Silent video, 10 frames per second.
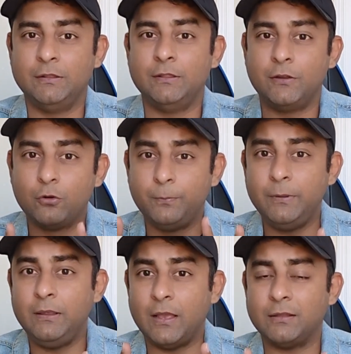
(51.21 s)
the
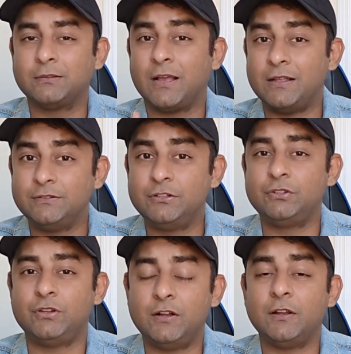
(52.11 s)
rupee has
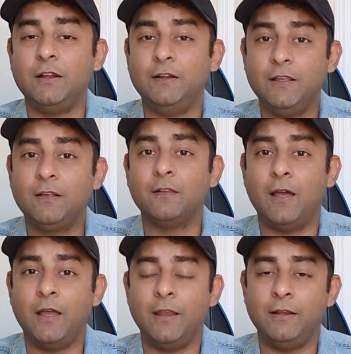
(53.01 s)
consistently
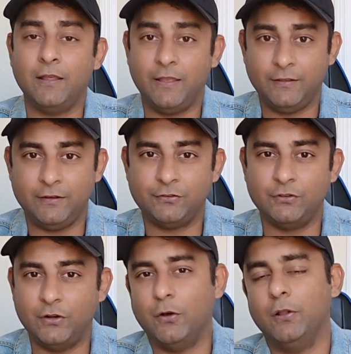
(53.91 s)
declined against
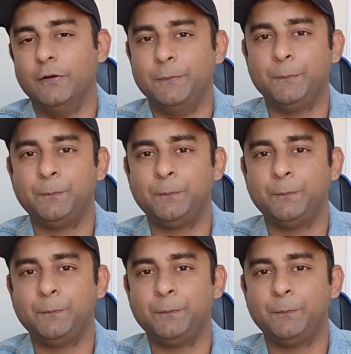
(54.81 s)
the dollar.